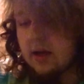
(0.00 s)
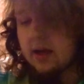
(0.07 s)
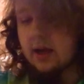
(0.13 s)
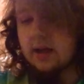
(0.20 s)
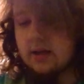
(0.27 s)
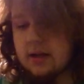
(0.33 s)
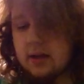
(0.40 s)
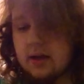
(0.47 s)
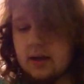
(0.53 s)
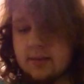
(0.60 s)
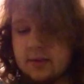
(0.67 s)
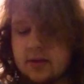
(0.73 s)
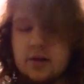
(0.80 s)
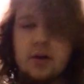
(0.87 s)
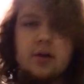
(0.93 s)
And
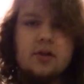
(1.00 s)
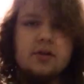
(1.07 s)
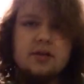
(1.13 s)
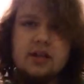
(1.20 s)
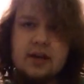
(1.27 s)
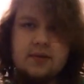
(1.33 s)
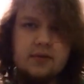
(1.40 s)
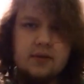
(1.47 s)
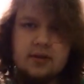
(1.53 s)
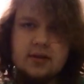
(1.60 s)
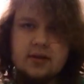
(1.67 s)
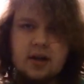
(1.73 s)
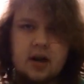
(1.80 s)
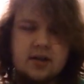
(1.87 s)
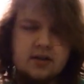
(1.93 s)
I know there's definitely
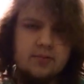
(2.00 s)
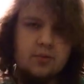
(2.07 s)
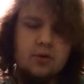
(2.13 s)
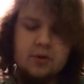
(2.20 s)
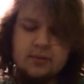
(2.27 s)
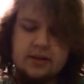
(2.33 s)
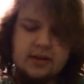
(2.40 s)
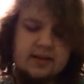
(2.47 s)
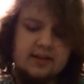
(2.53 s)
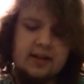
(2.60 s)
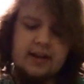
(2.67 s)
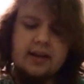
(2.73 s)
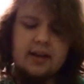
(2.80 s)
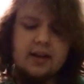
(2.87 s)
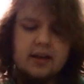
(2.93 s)
tons more because
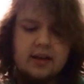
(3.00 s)
like